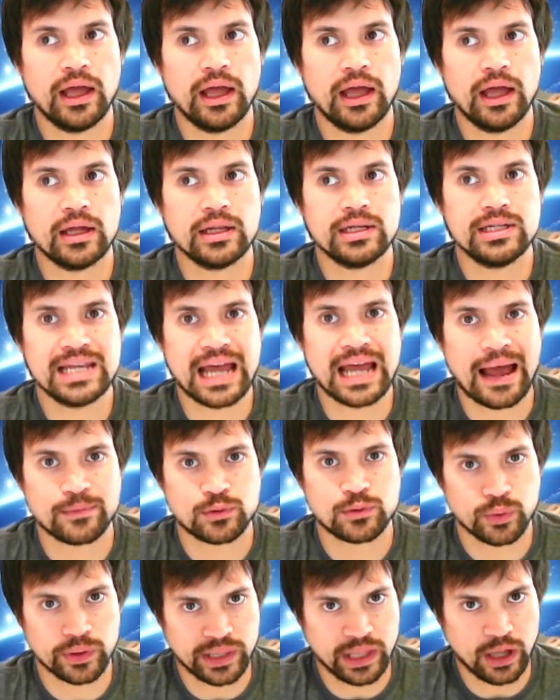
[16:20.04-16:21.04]

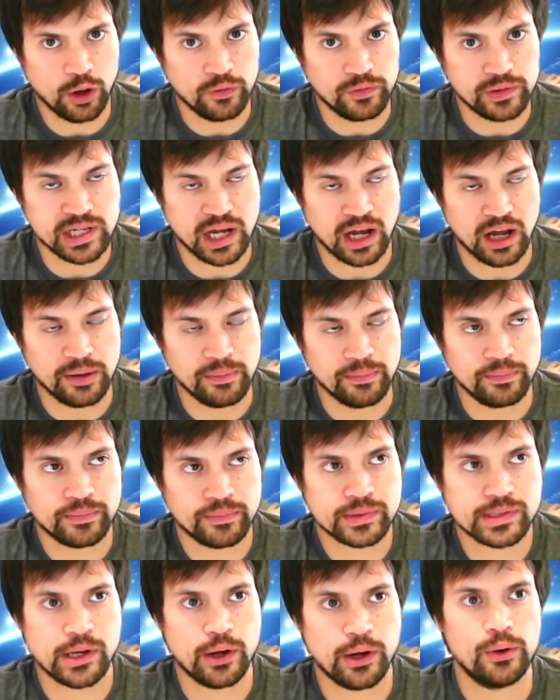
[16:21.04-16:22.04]
adapt with it over time.
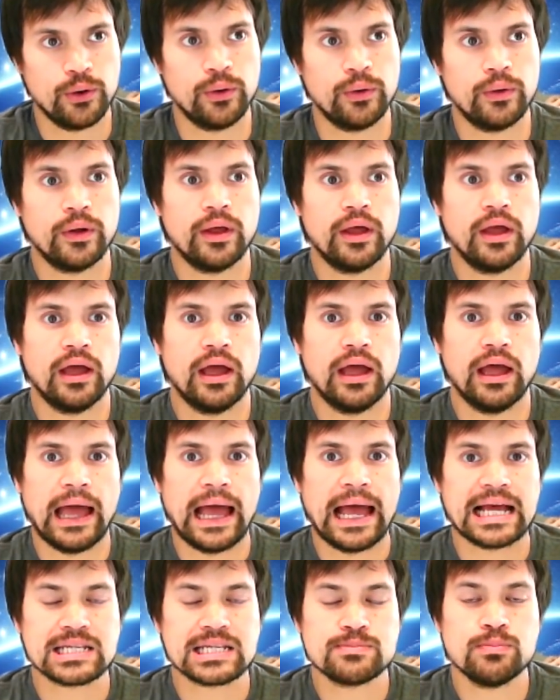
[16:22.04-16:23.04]
So,
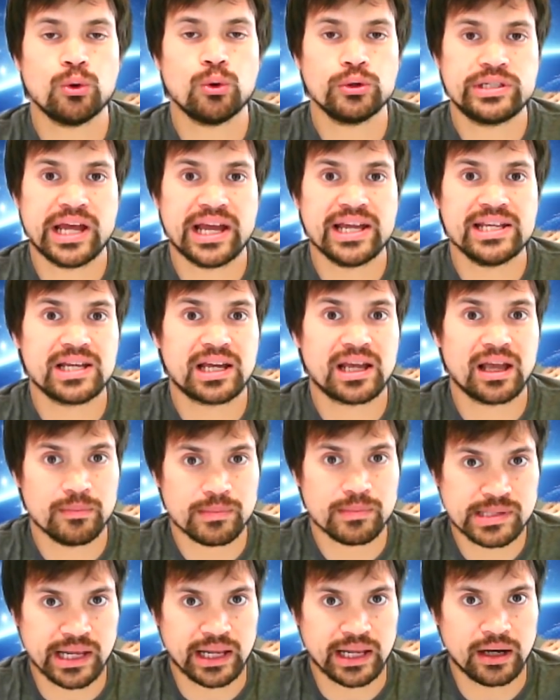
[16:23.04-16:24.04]
as more data
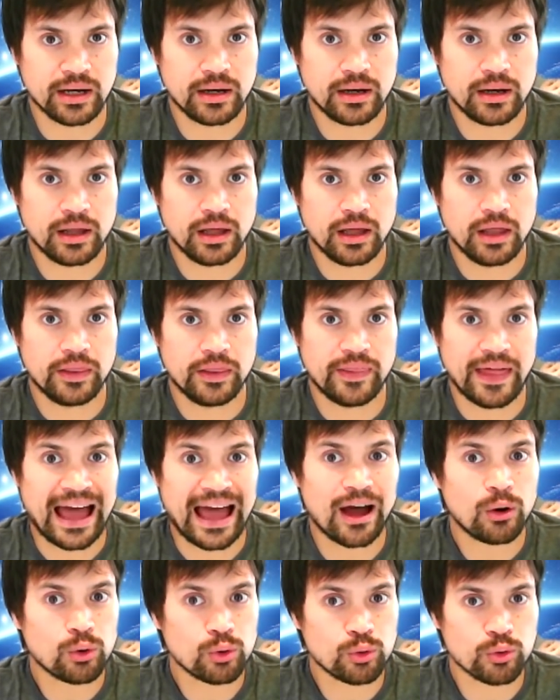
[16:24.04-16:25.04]
comes in, the
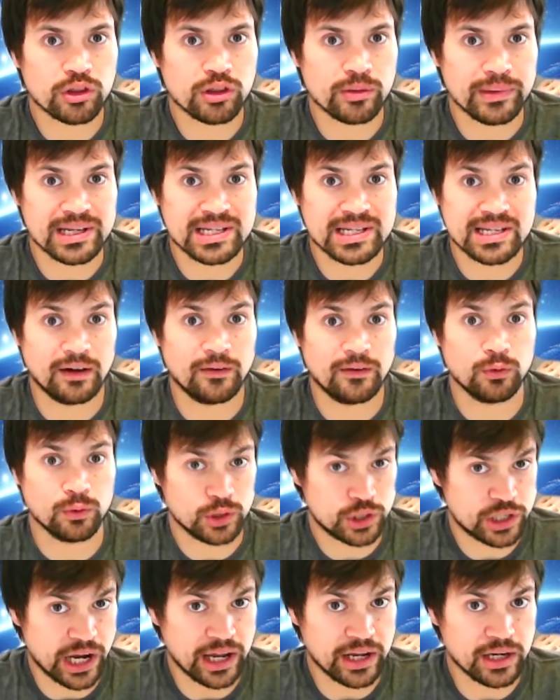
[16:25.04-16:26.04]
algorithm itself will
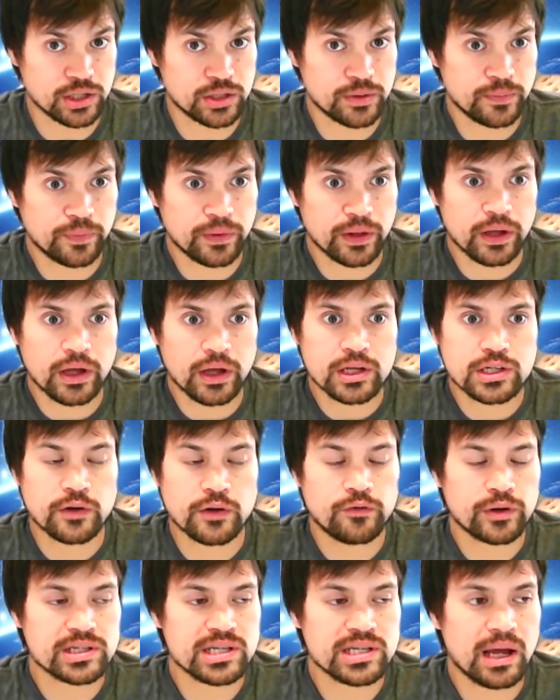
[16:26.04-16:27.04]
change. So,
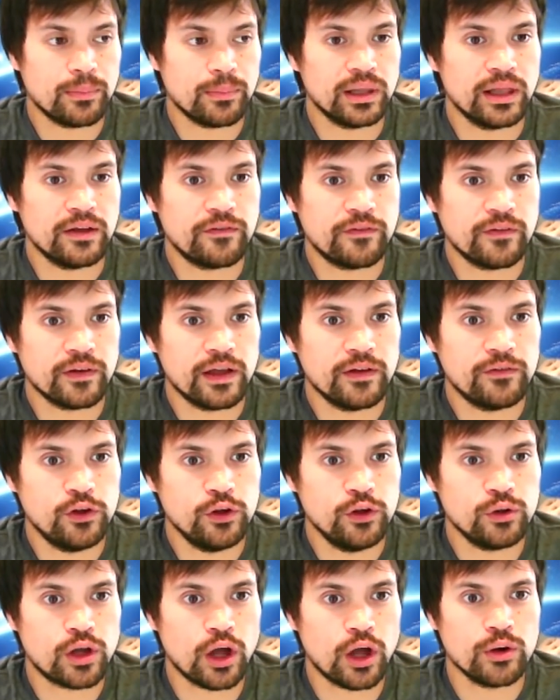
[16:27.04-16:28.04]
for example, if if
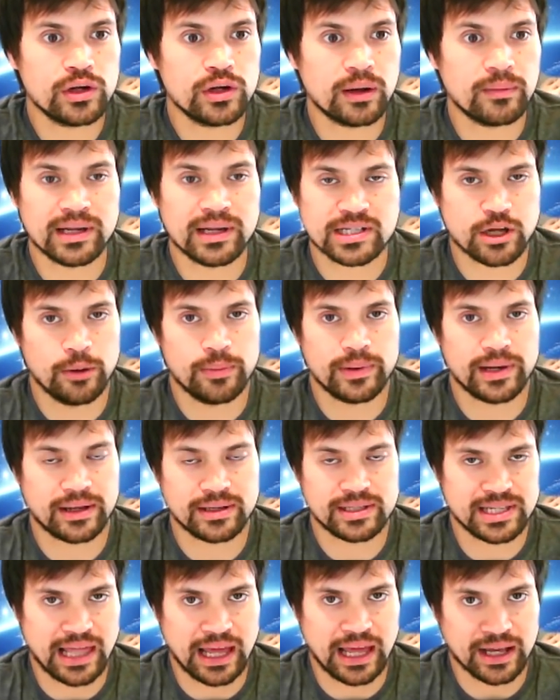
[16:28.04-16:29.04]
you code up, let's go back
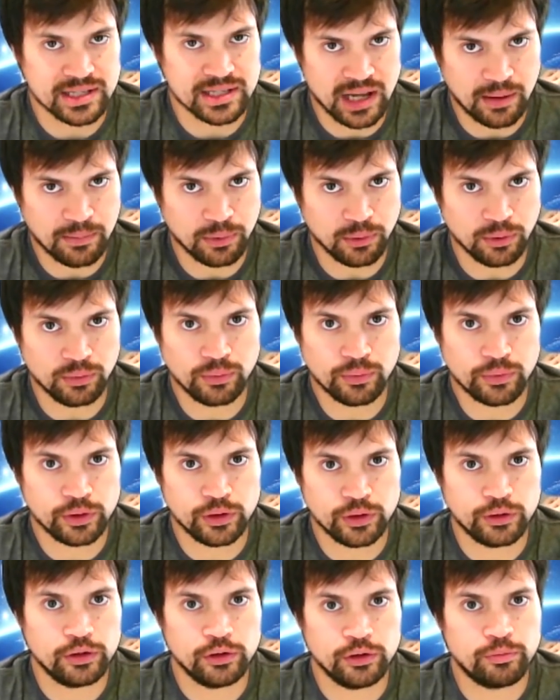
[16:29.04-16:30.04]
to that example.
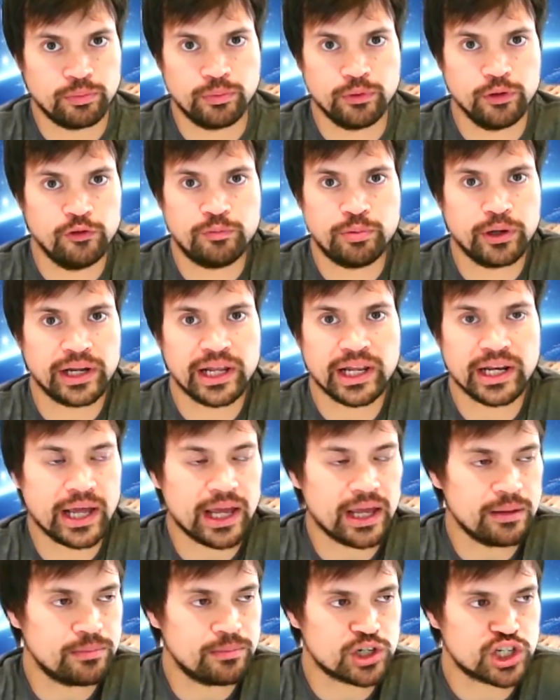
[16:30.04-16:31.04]
You've you've put in
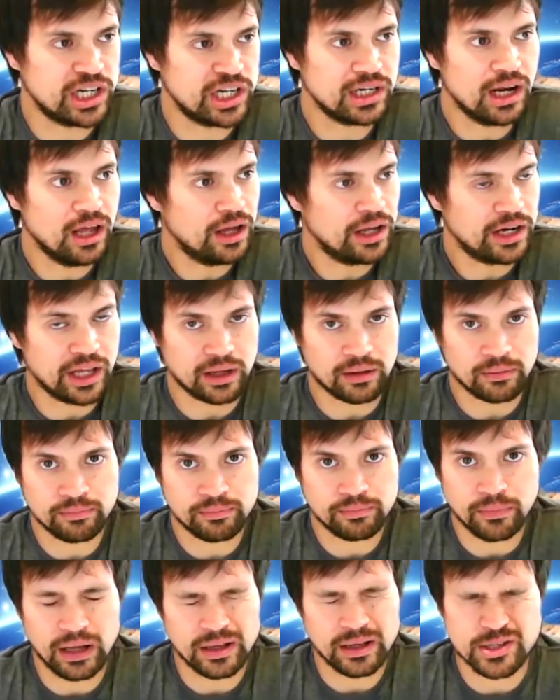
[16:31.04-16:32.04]
a machine
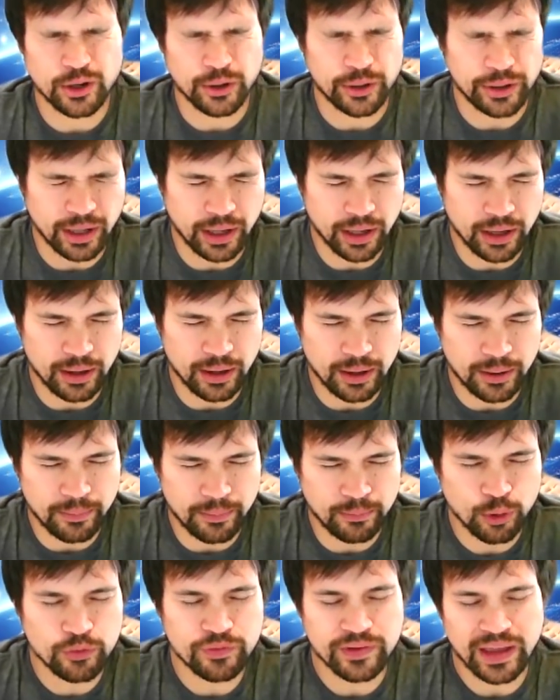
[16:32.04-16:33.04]
learning, uh, sorry, uh,
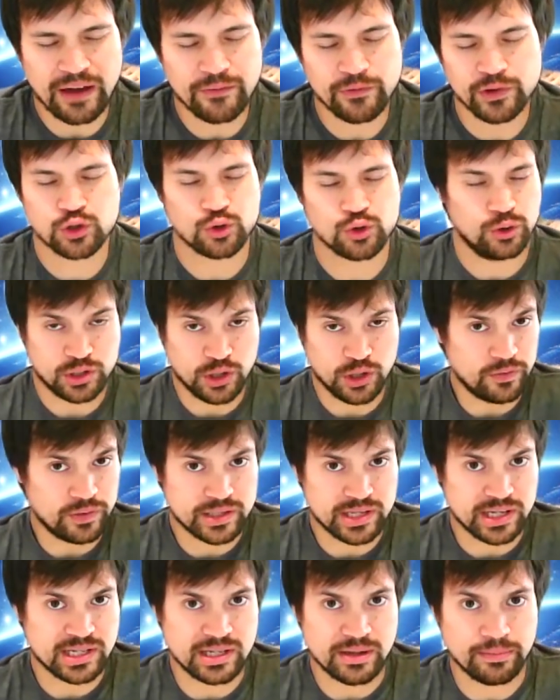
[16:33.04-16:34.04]
moving average crossover
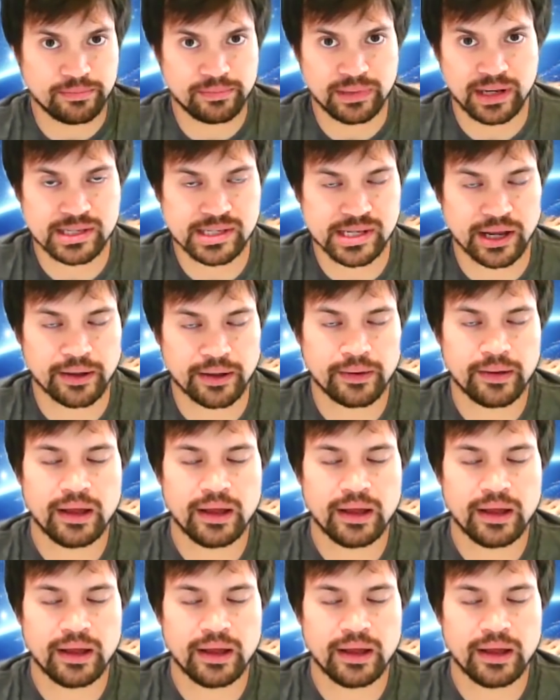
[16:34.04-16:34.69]
system, let's say,